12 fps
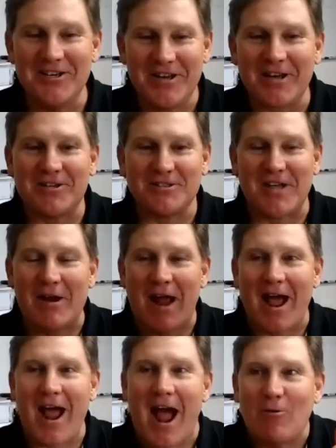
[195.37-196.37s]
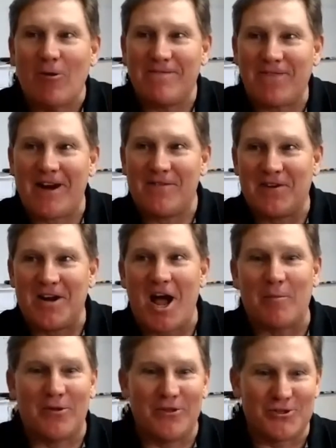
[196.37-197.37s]
Because I really find it
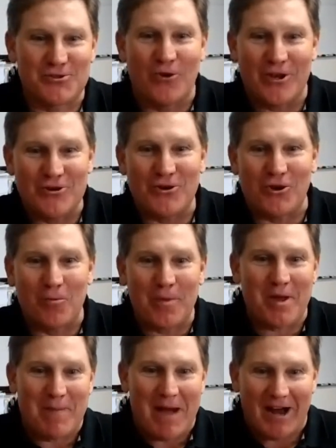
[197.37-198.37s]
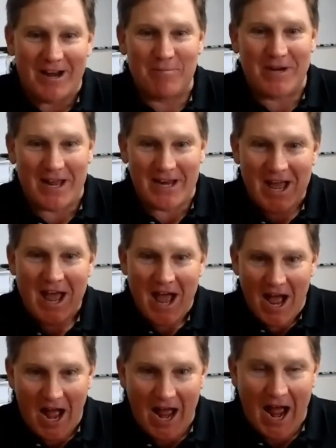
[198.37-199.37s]
phenomenal, the story that you told me about it. But
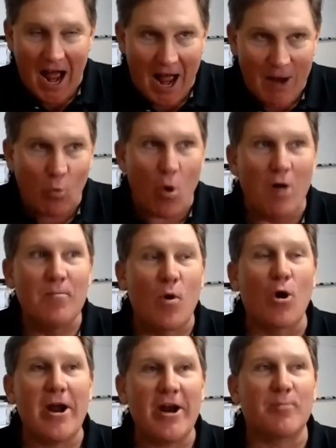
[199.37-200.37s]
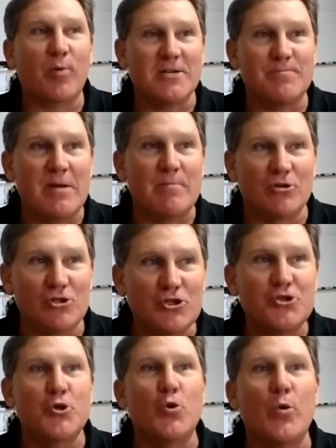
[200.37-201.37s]
I want more enterprise members
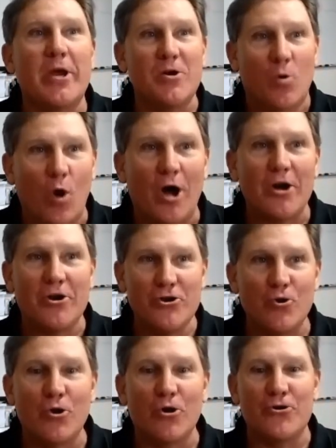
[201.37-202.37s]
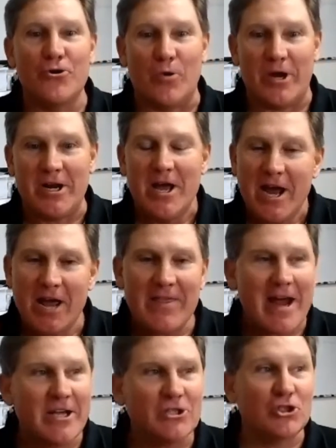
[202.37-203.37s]
doing what you're doing. And
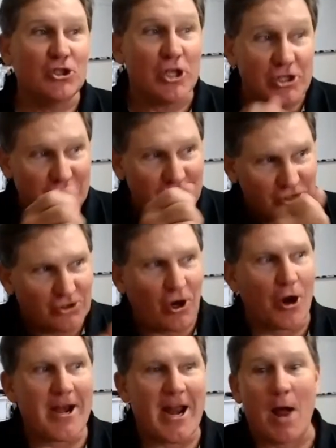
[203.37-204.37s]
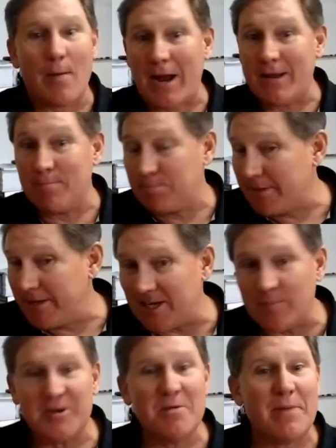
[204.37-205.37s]
that is just starting out by getting
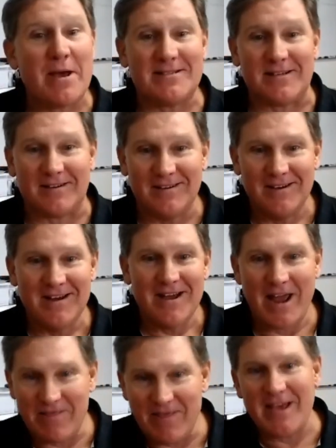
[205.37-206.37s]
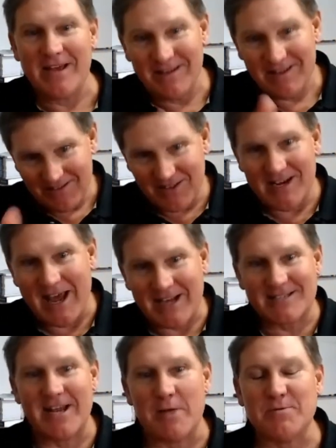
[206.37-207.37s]
them into basic. And then the
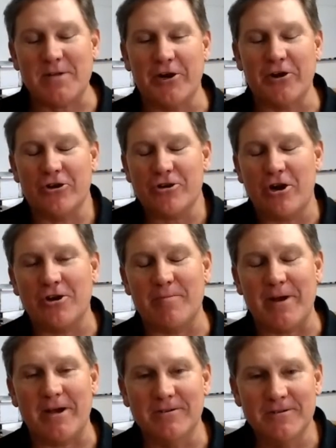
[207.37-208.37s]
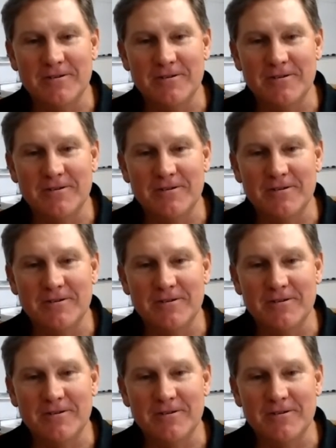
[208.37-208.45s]
next steps, like you're going to talk about.